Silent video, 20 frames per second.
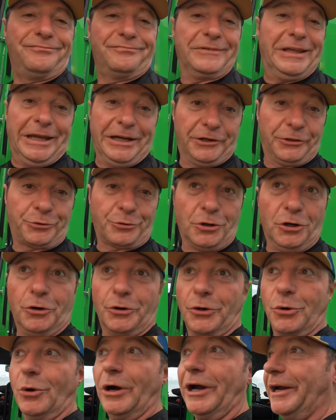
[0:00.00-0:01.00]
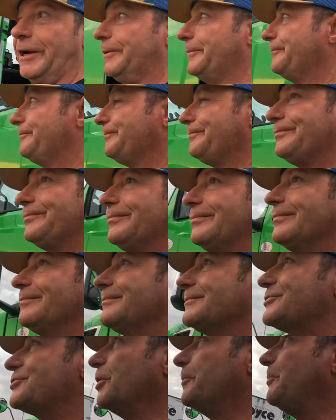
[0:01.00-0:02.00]
they can throw it away.
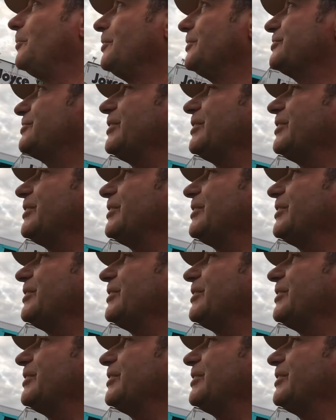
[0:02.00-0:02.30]
Simple as